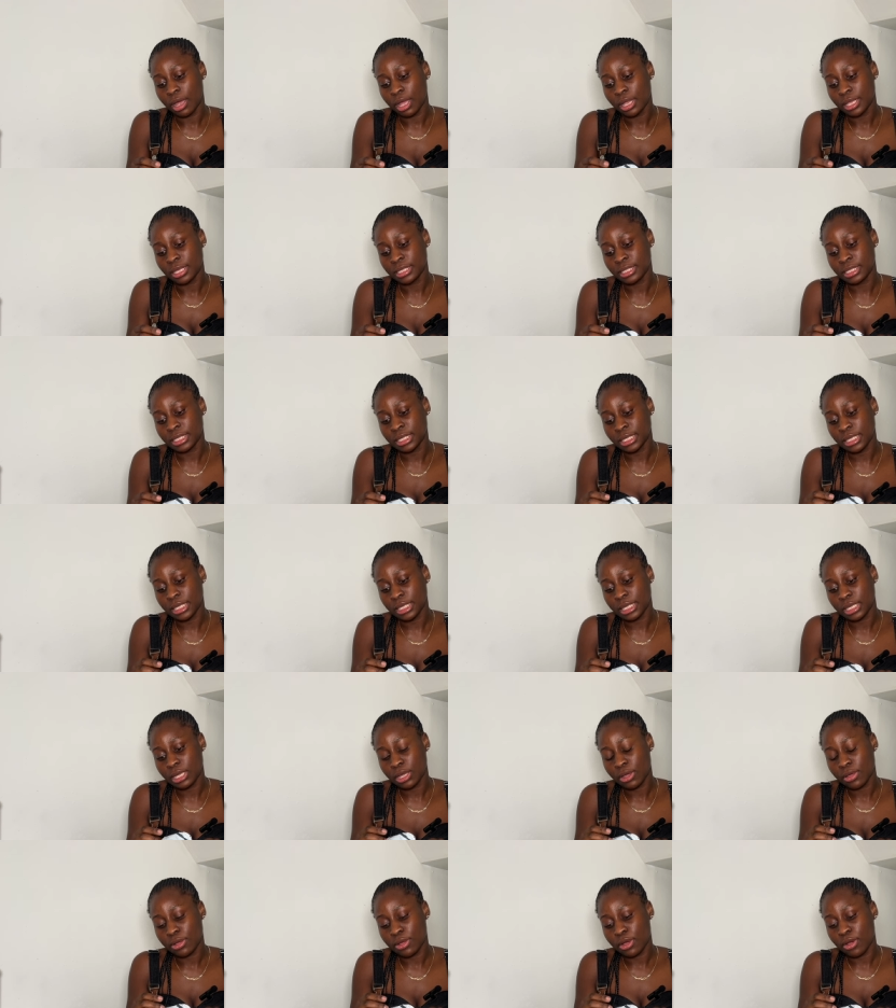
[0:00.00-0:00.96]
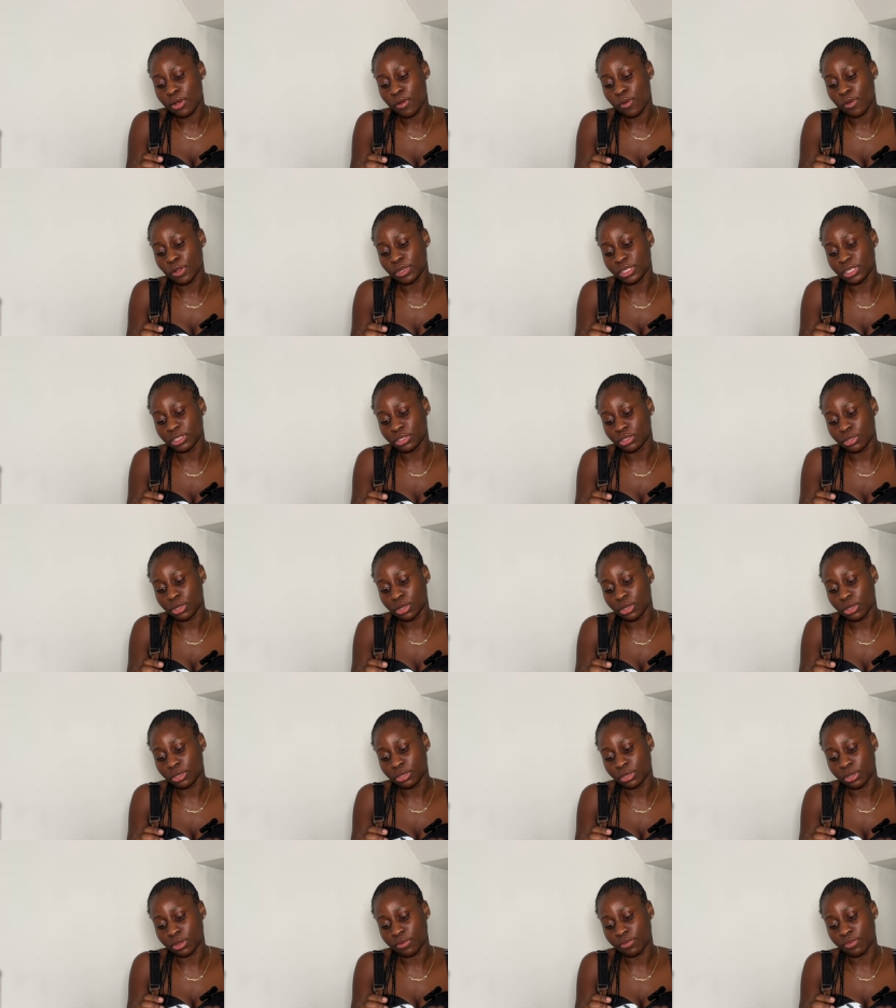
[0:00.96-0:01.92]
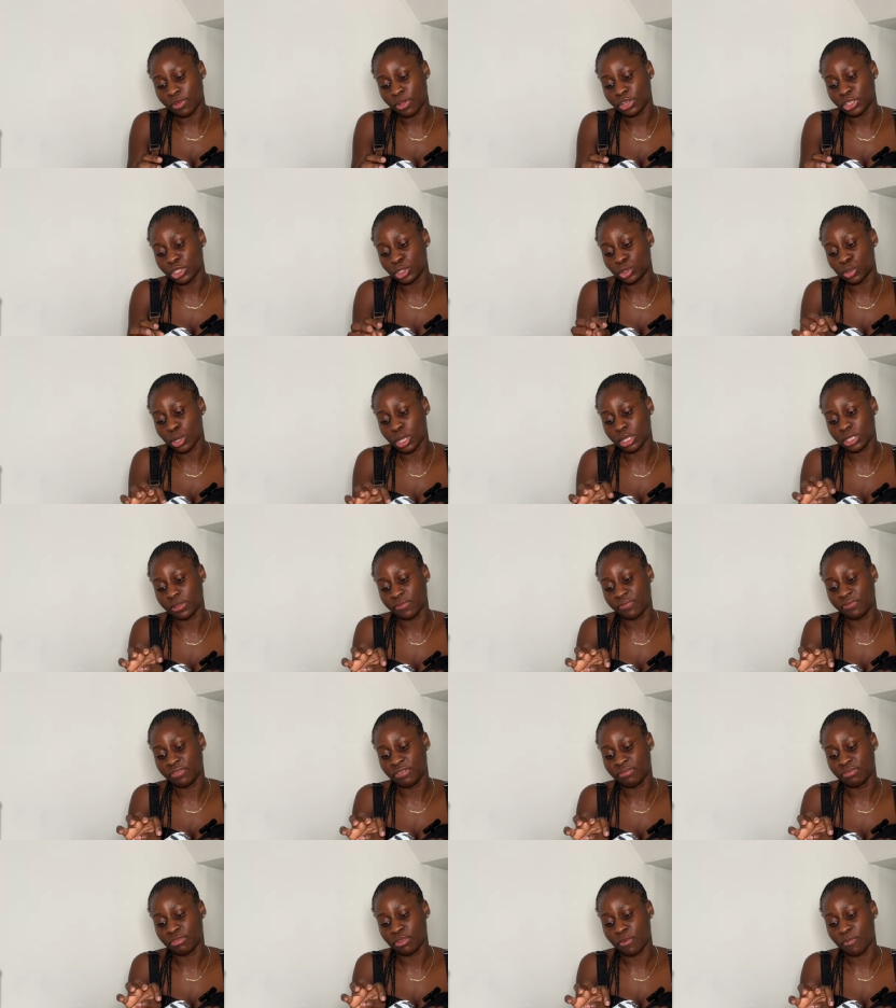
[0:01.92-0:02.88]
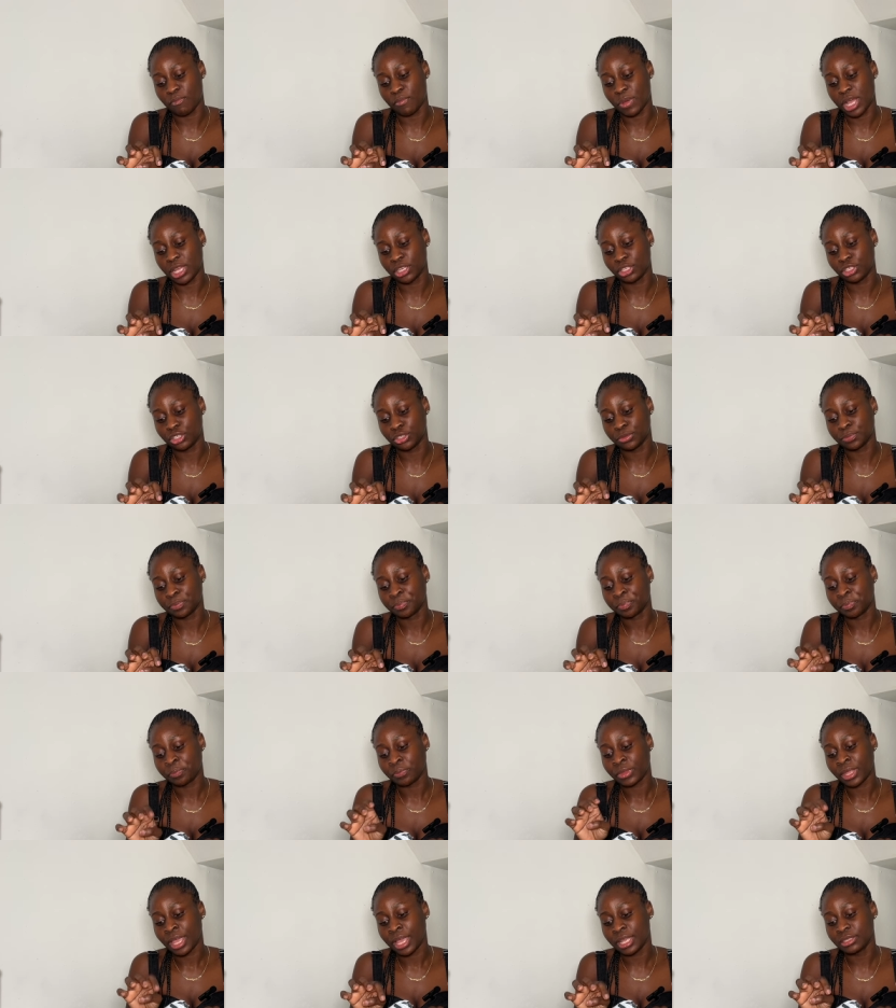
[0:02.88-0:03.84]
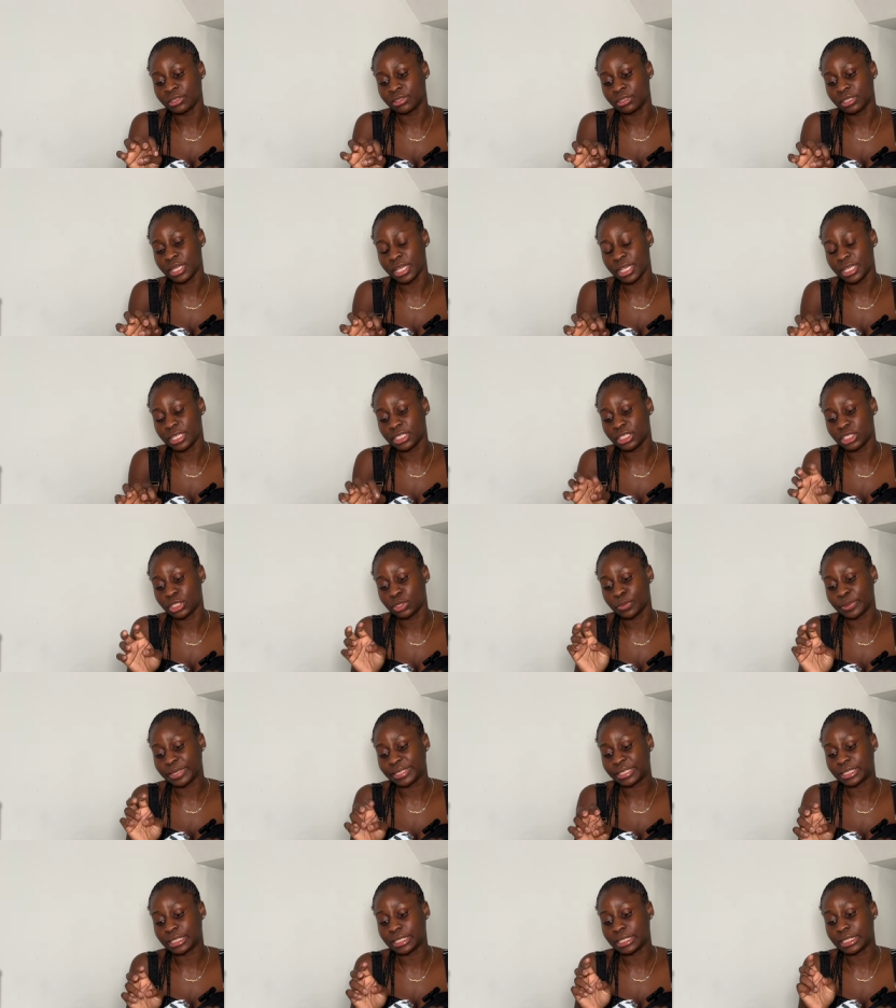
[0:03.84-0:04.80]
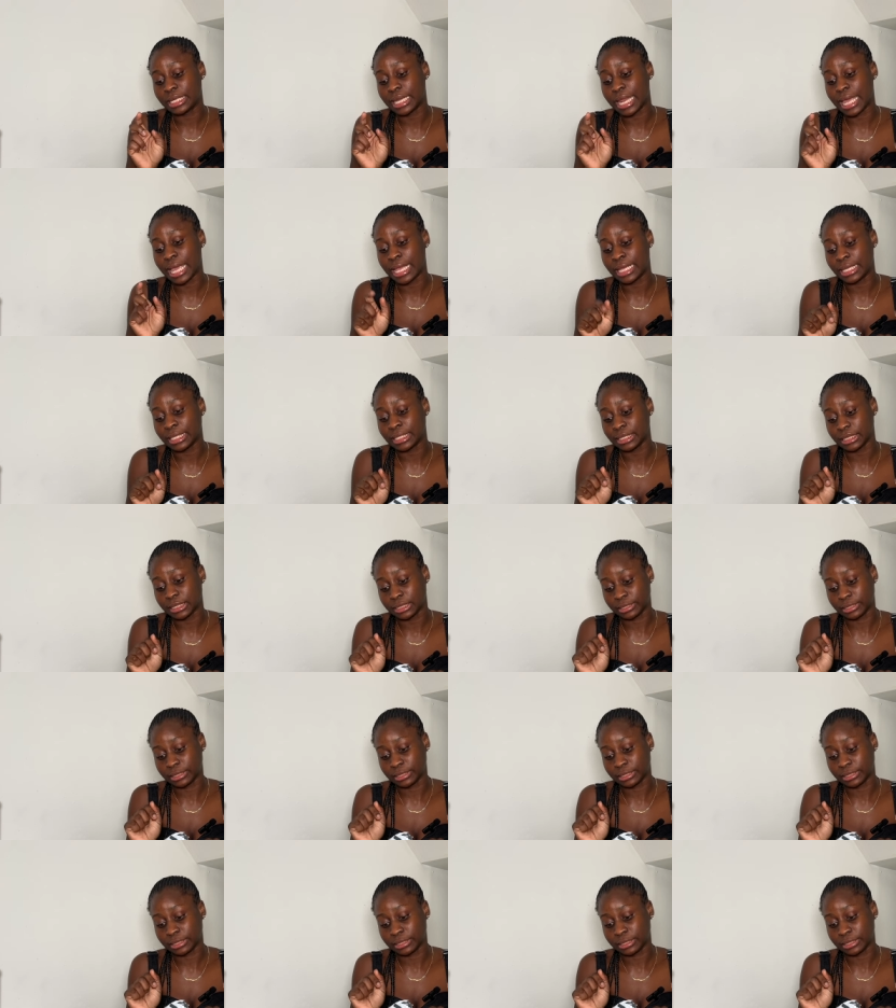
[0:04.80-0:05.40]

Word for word: see on the 3rd of on the 25th of march and today is 29